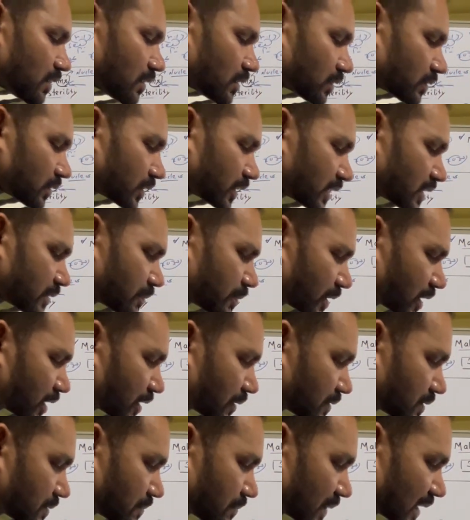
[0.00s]
This
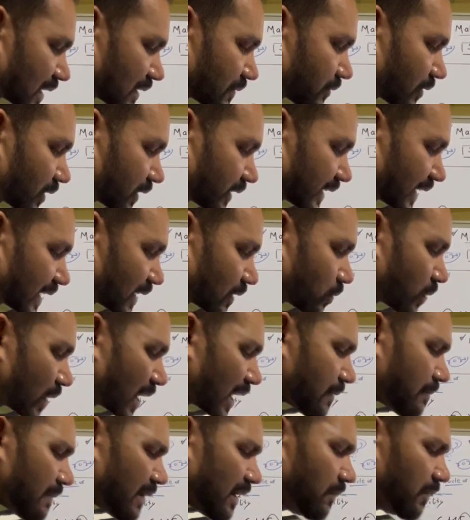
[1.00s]
becomes male fertile. Why
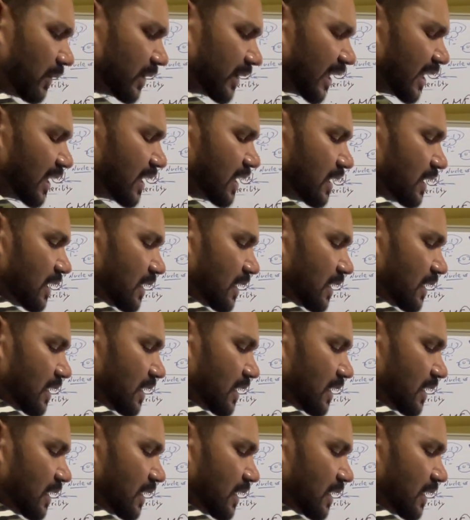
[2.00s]
male fertile?